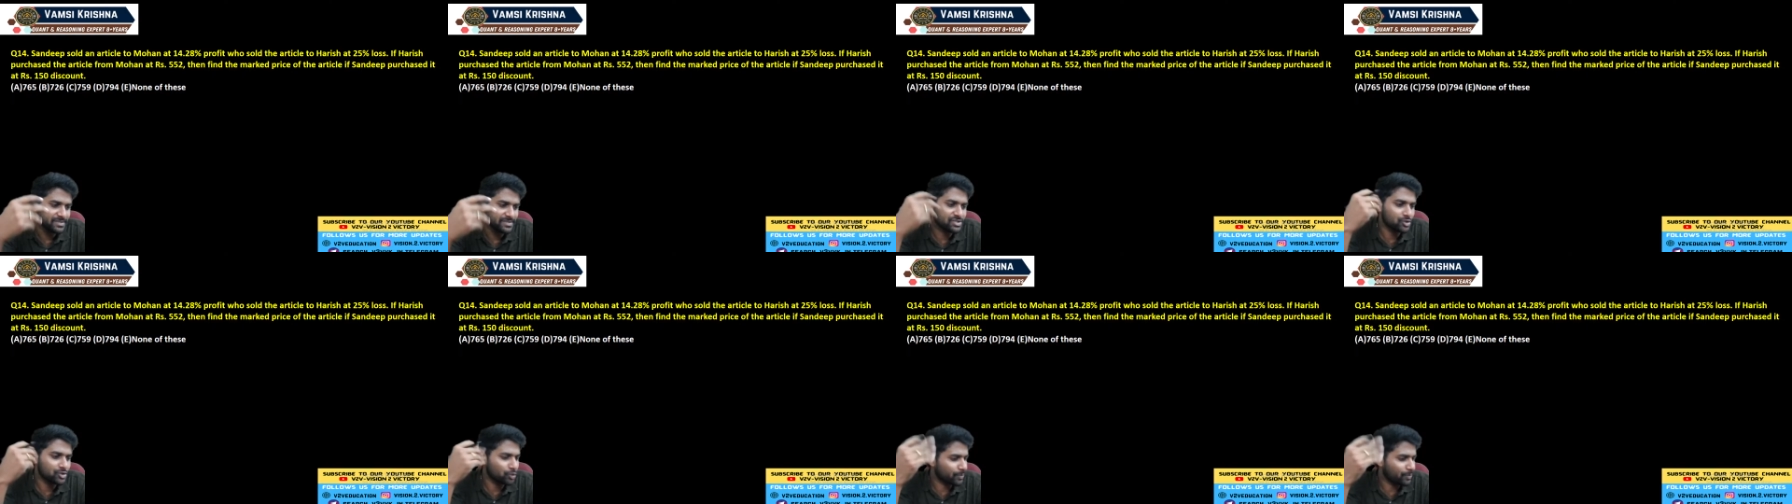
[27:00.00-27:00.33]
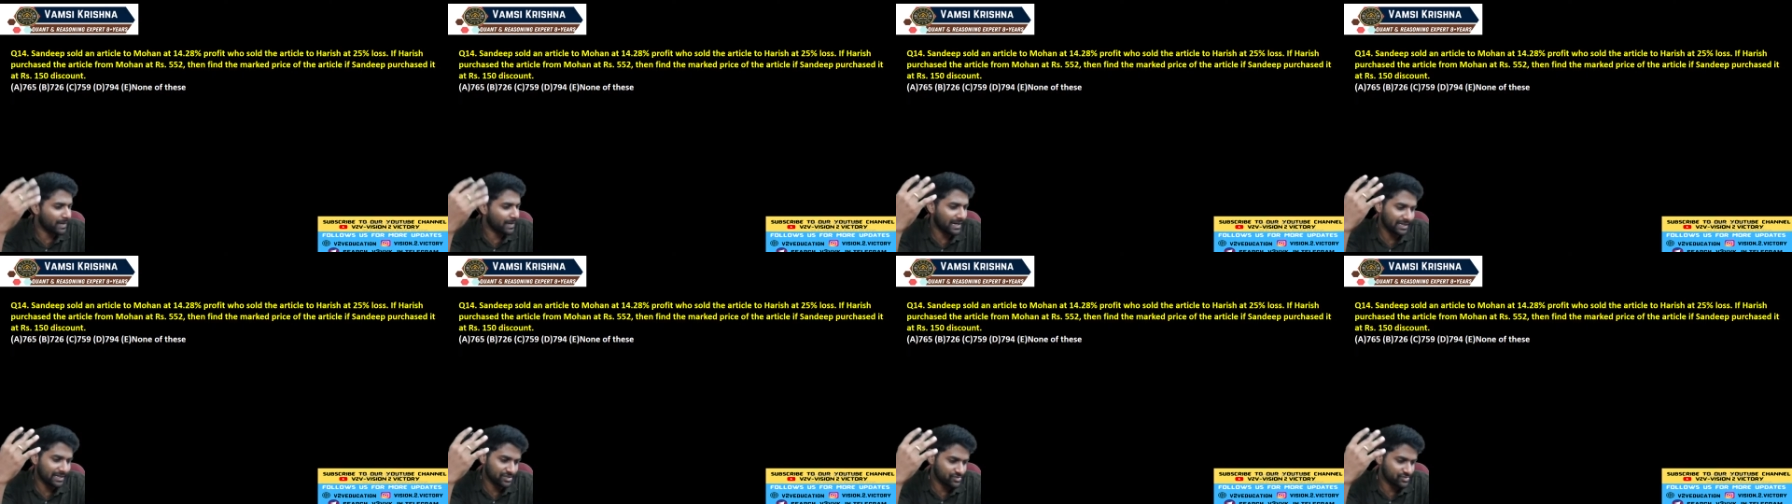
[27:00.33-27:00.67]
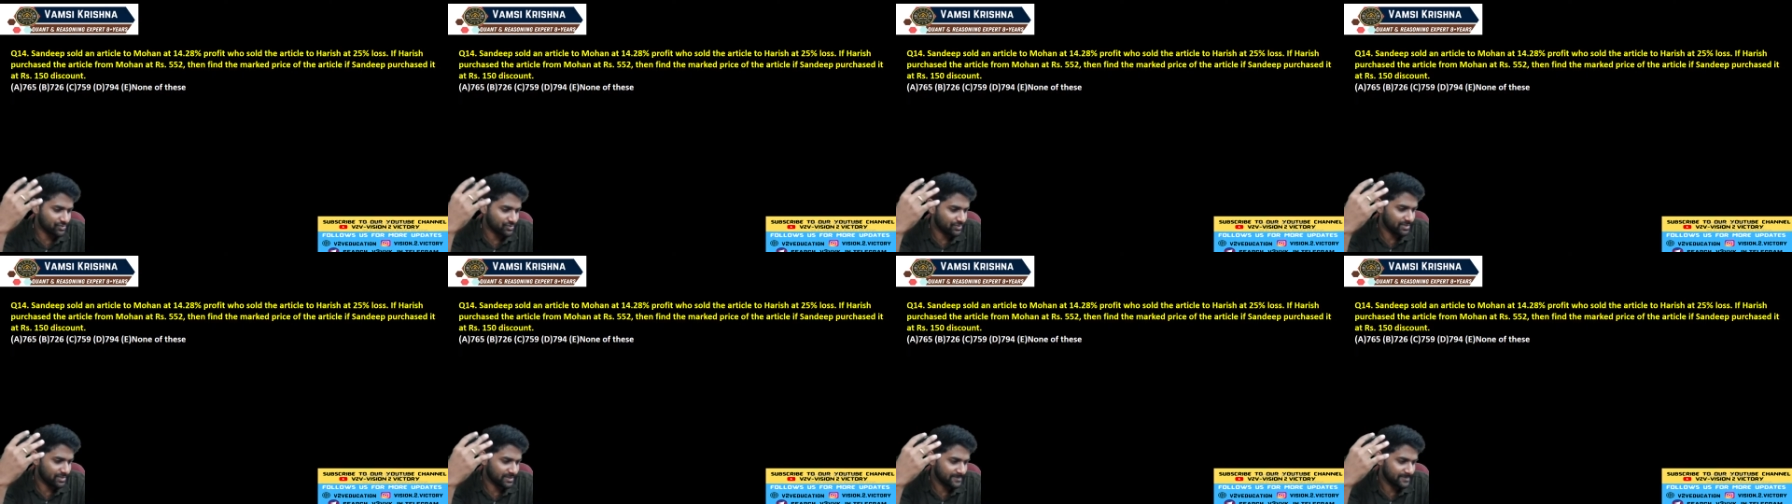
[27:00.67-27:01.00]
means through practice
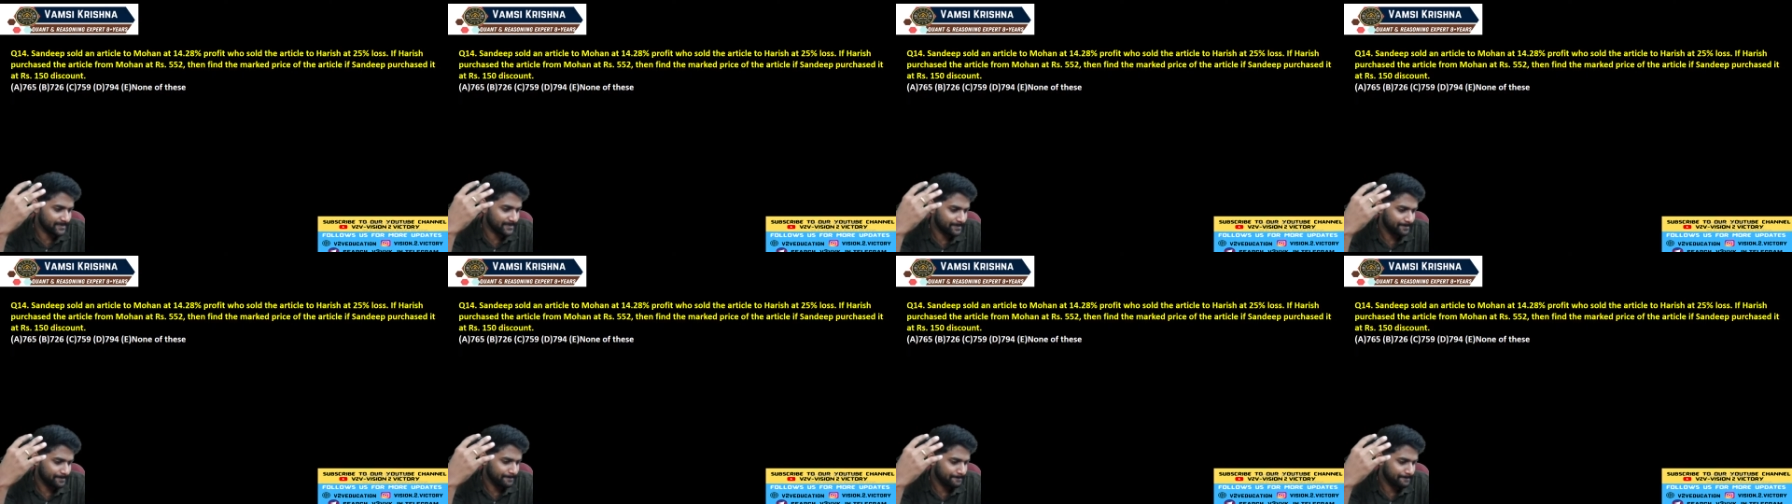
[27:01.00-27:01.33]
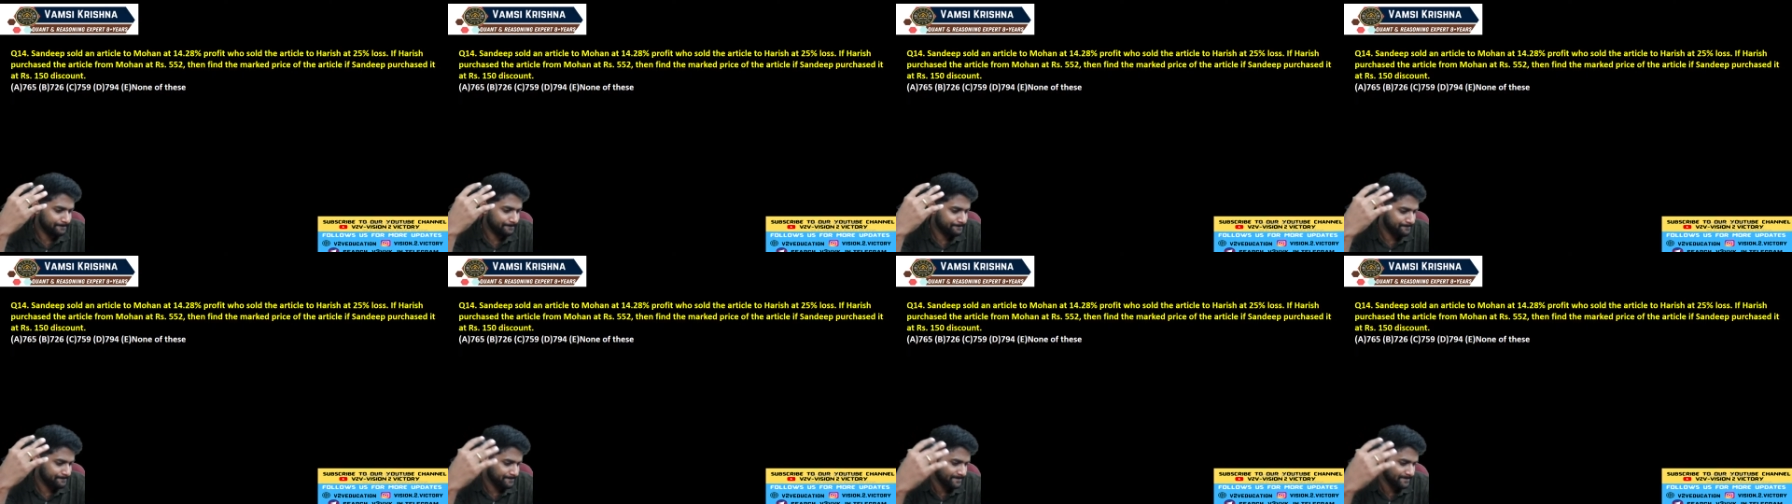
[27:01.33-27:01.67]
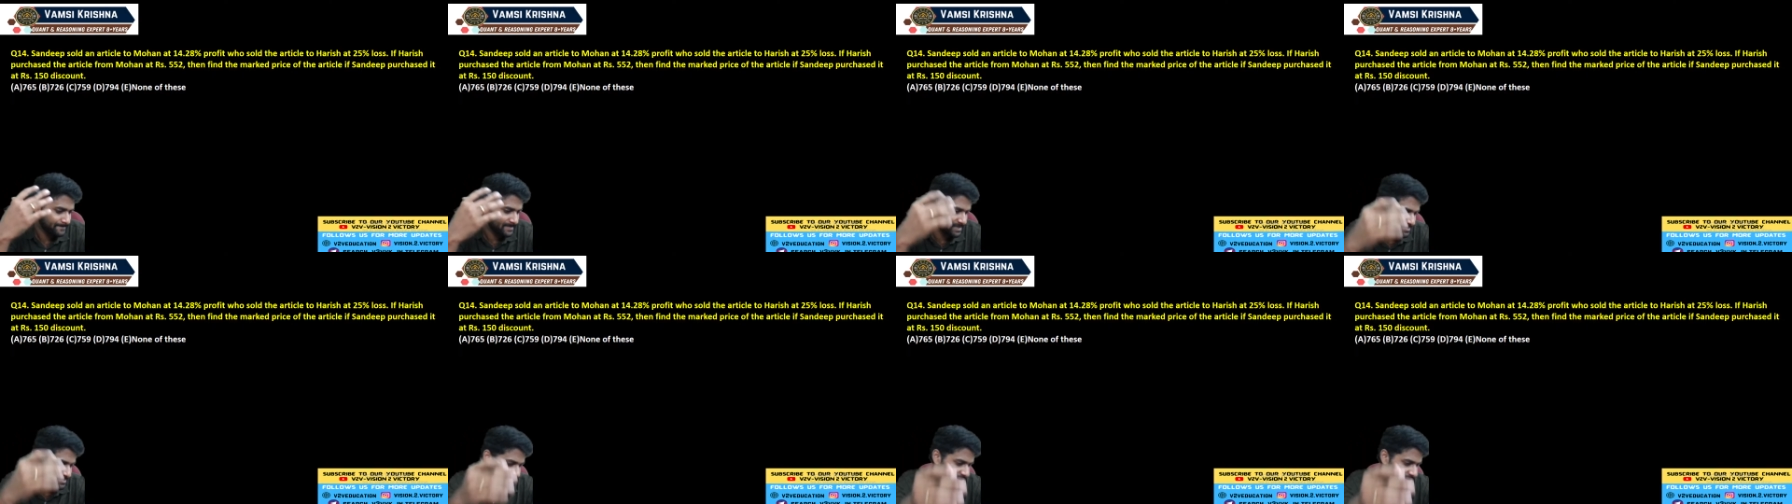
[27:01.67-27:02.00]
only.
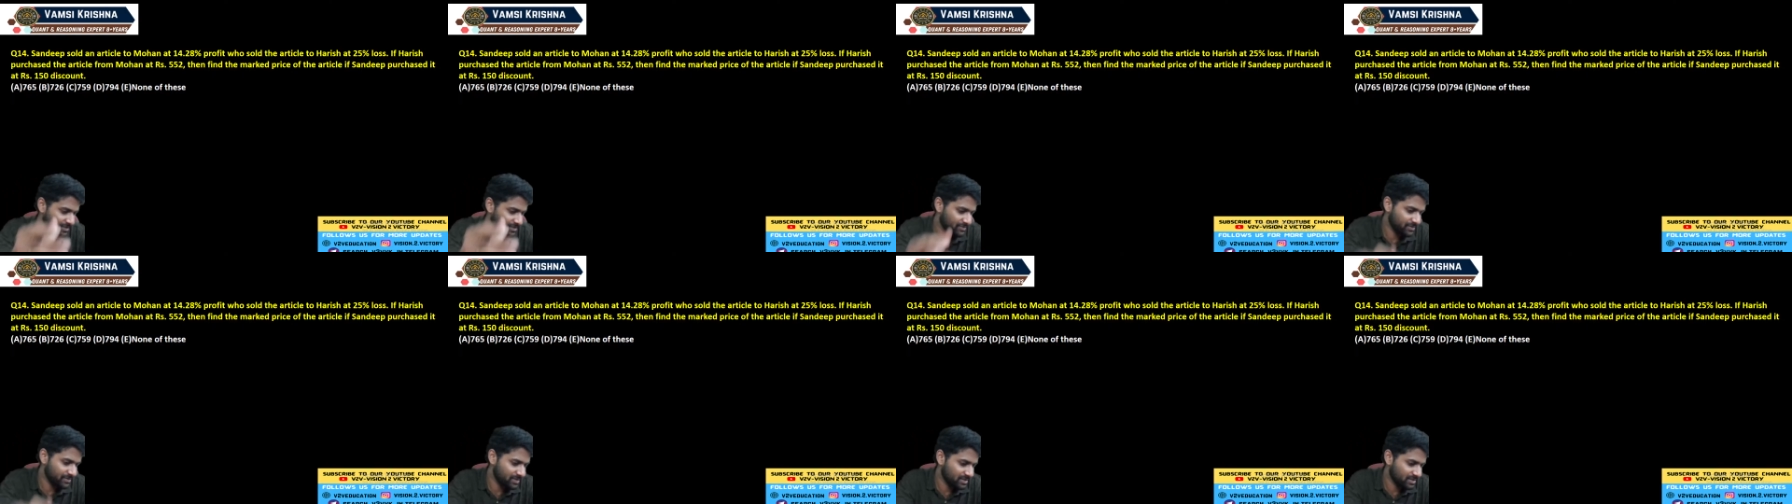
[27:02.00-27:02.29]
It's very good,